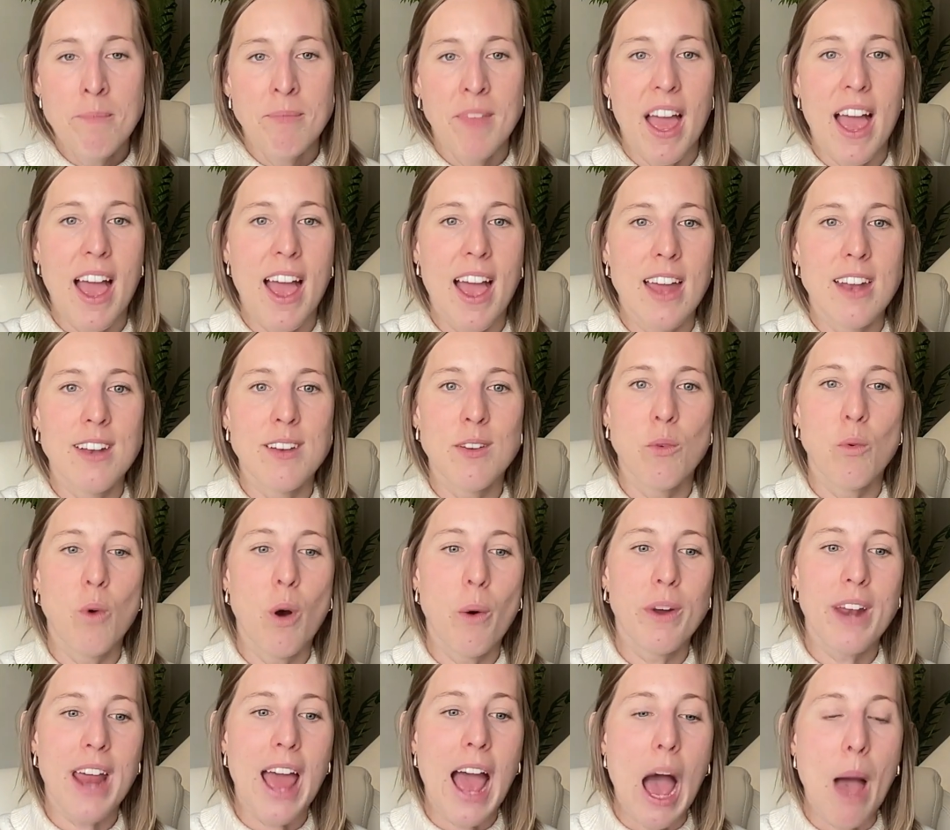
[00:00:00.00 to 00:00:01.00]
And
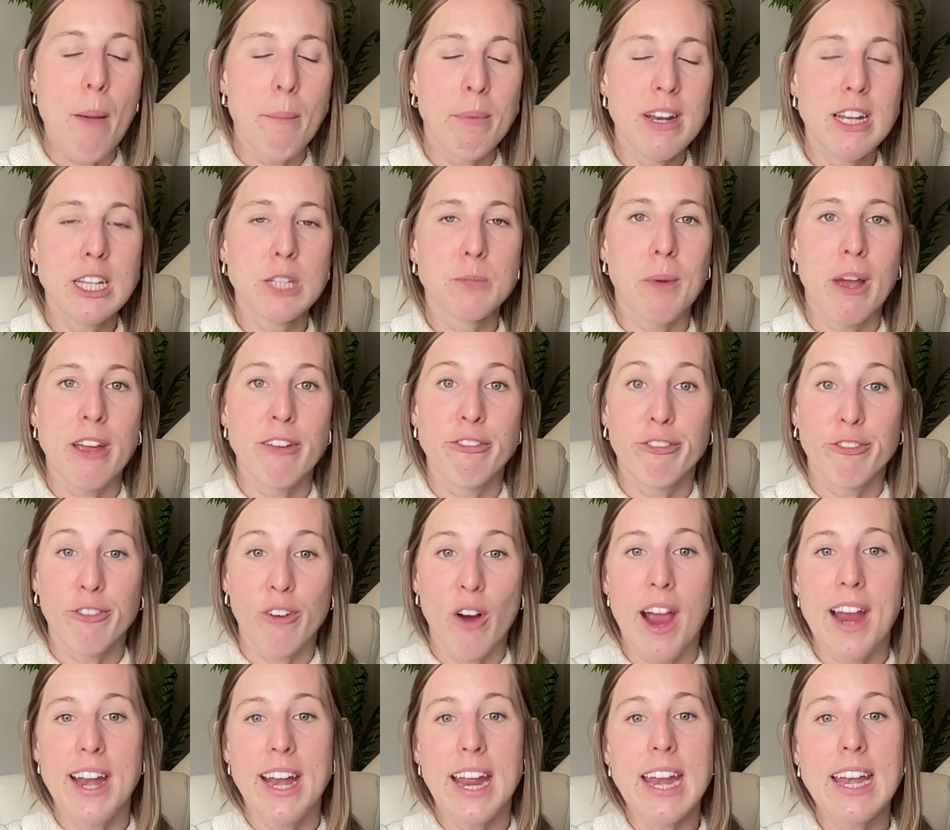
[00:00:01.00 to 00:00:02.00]
what would happen is by
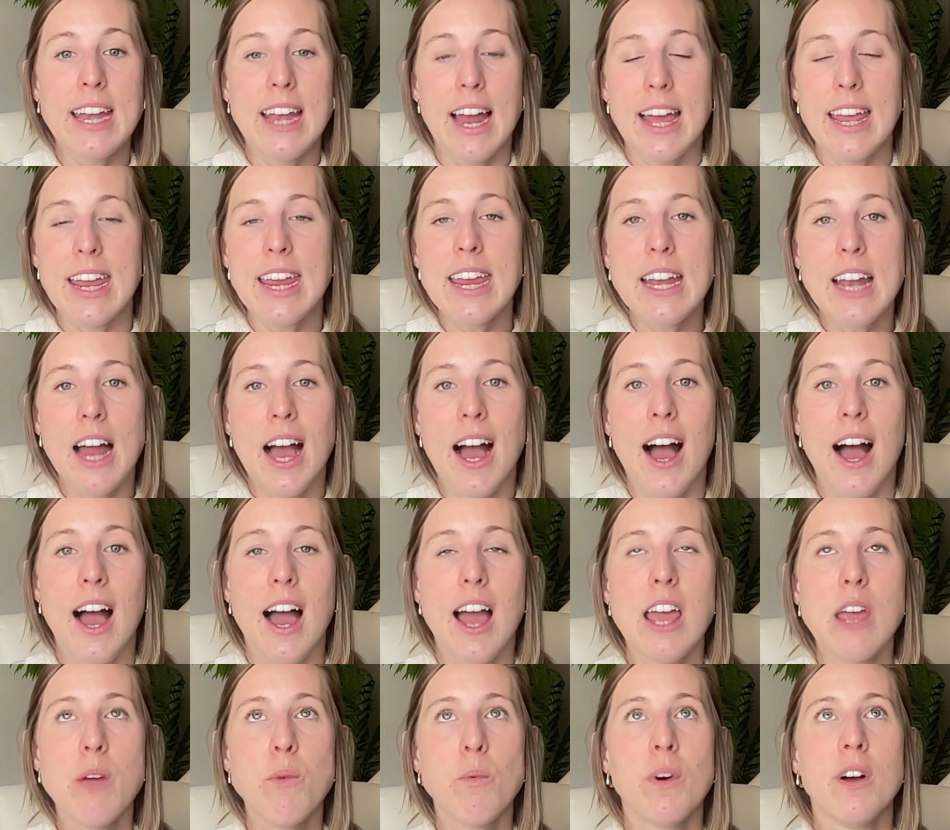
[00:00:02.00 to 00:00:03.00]
Friday night,
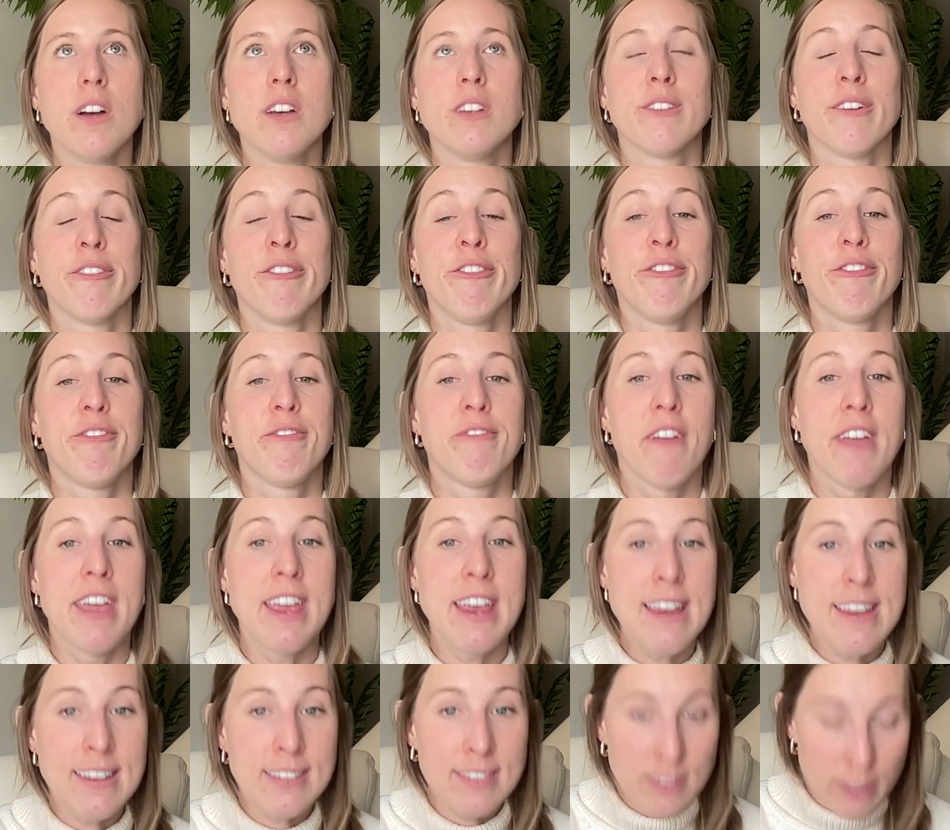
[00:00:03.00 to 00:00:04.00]
I was
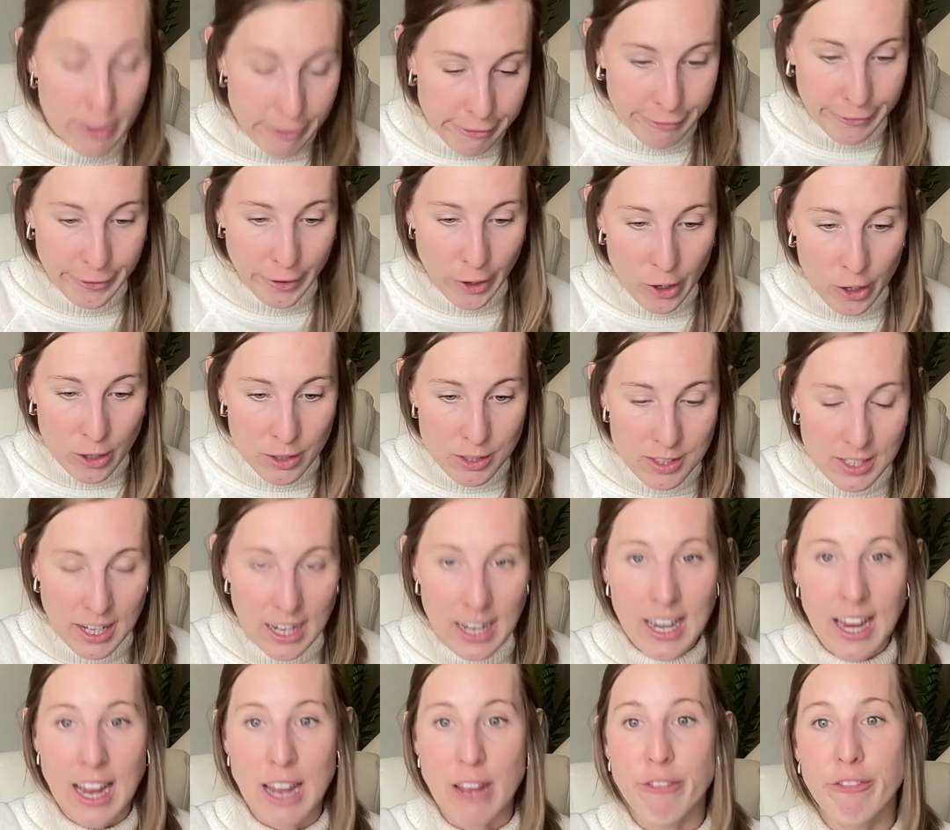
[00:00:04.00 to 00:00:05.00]
face first
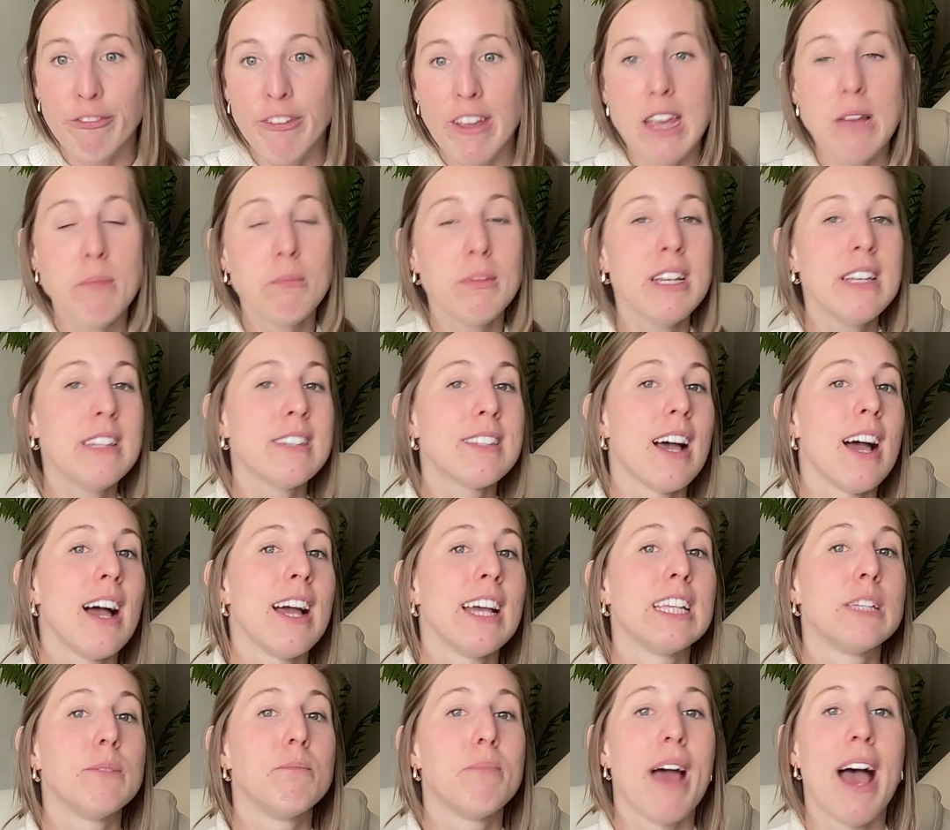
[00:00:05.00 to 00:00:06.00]
in a
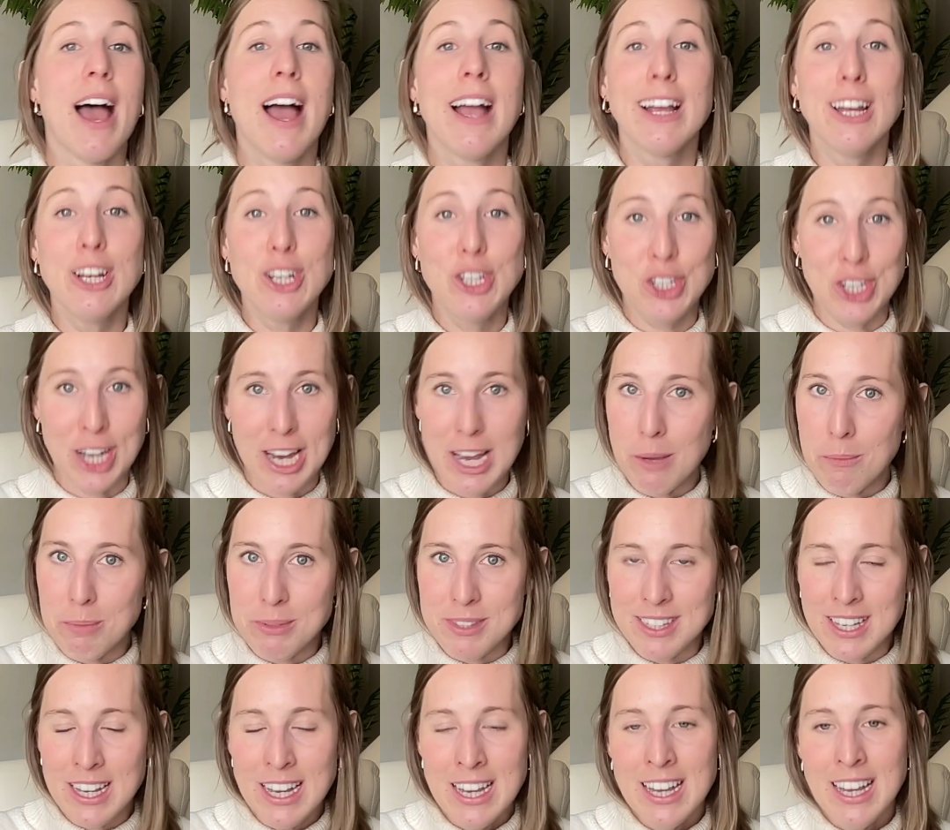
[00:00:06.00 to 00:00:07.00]
family-sized bag of
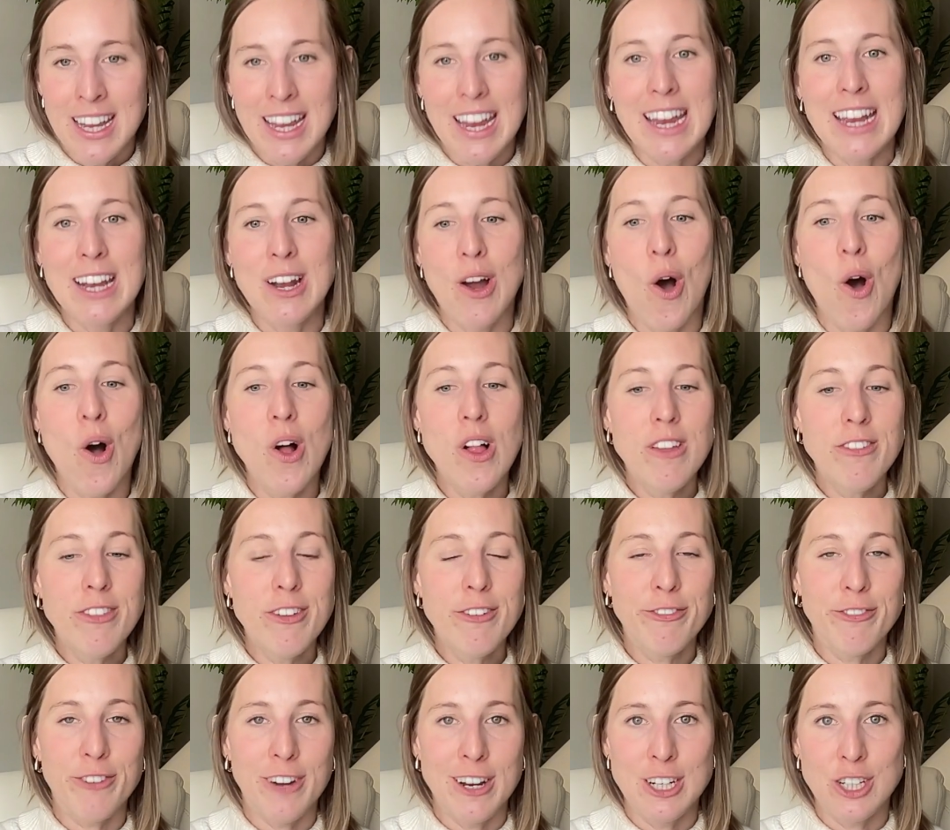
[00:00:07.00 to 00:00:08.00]
chips and all of
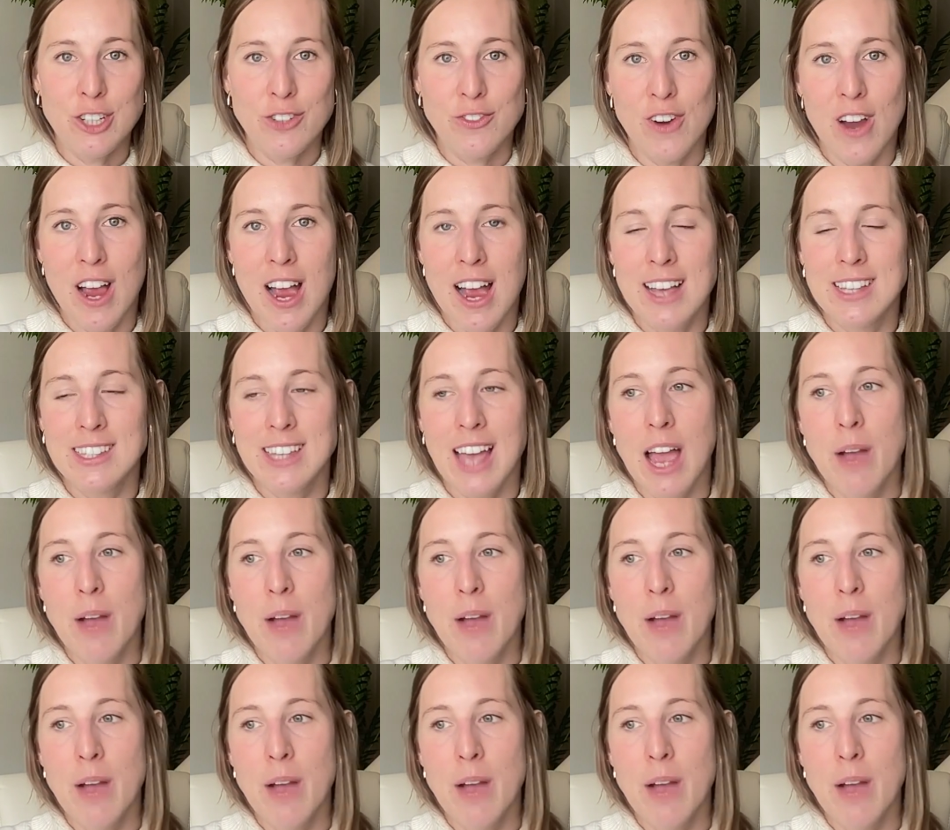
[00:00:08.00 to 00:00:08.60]
the French fries.